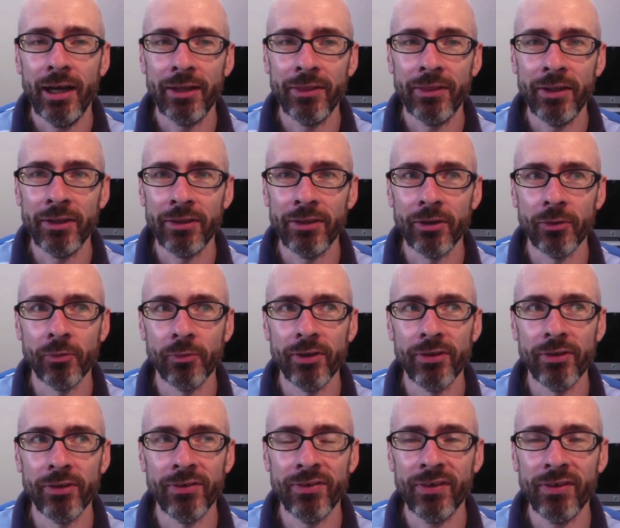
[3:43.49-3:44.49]
I think there
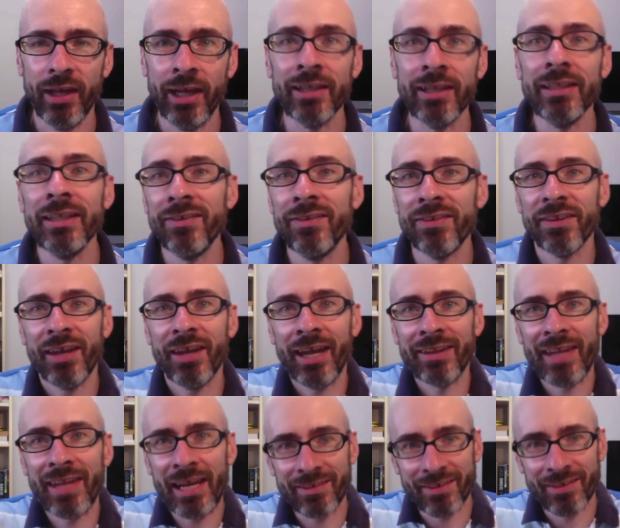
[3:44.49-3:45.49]
was, at least
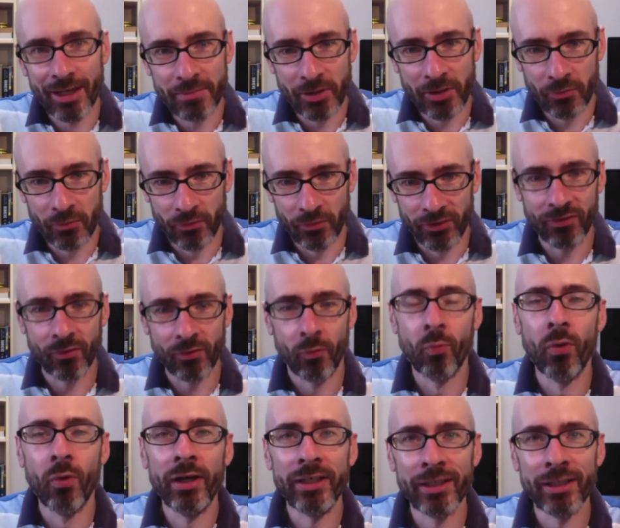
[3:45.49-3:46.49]
at that time, it was
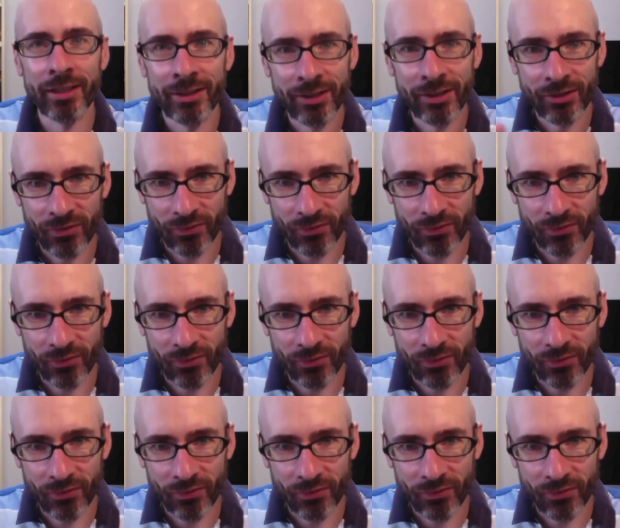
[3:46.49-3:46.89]
one